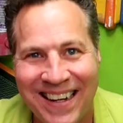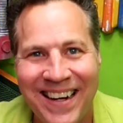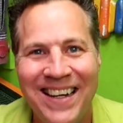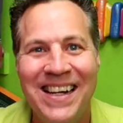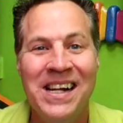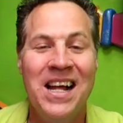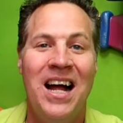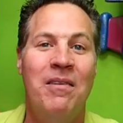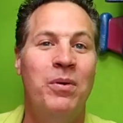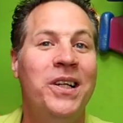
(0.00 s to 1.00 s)
on it,
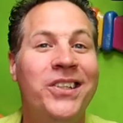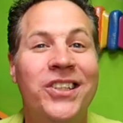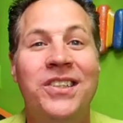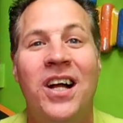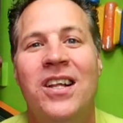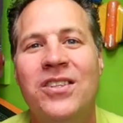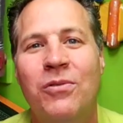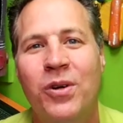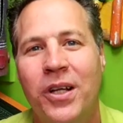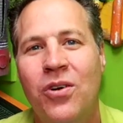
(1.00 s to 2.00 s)
uh, but it's just tons
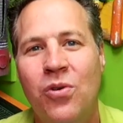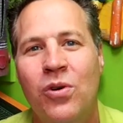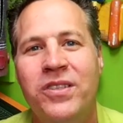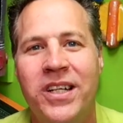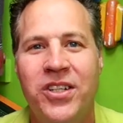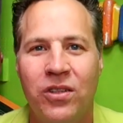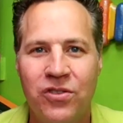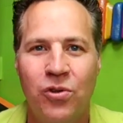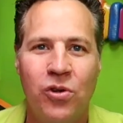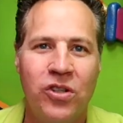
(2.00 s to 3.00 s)
of really cool digital
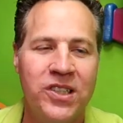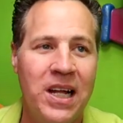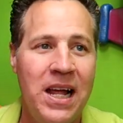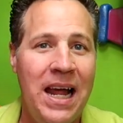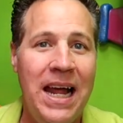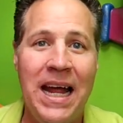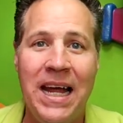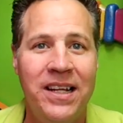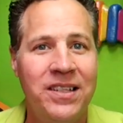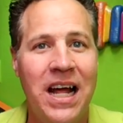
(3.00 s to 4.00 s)
tools,
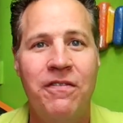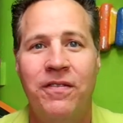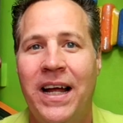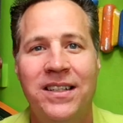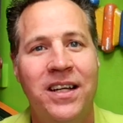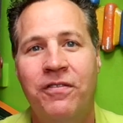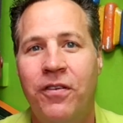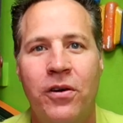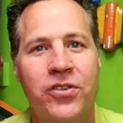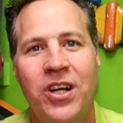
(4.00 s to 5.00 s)
and it's got, like I said,
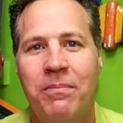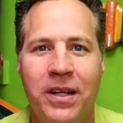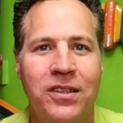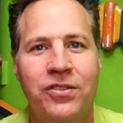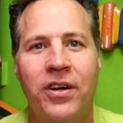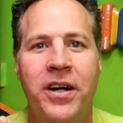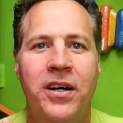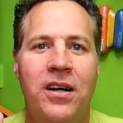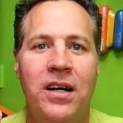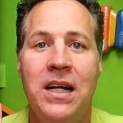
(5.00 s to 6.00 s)
Photoshop,
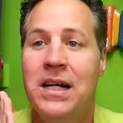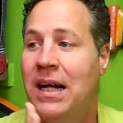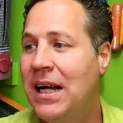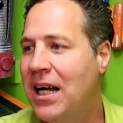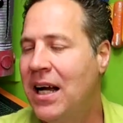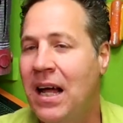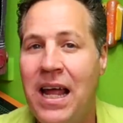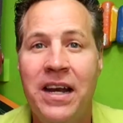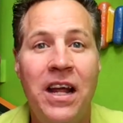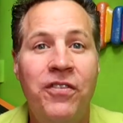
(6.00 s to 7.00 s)
Illustrator, uh,
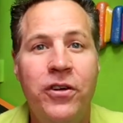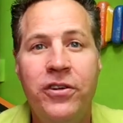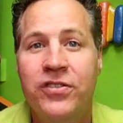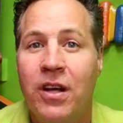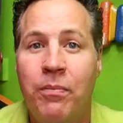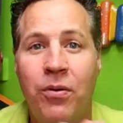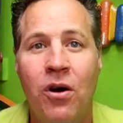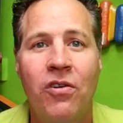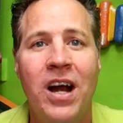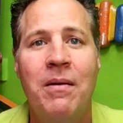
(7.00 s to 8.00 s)
and if you use a
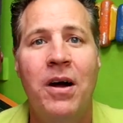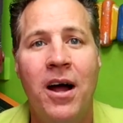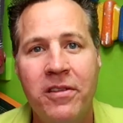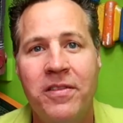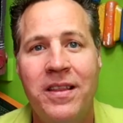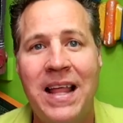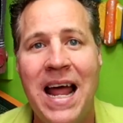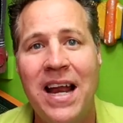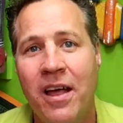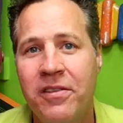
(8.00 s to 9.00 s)
program other than
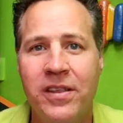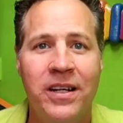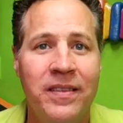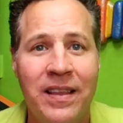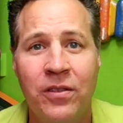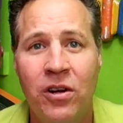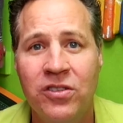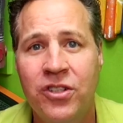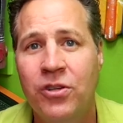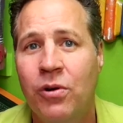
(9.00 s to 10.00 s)
that, other than
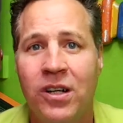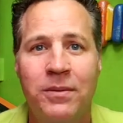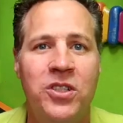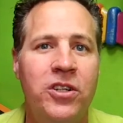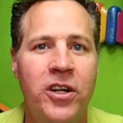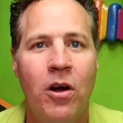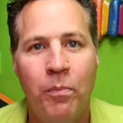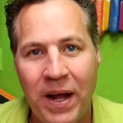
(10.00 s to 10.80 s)
those two, or Clip Studio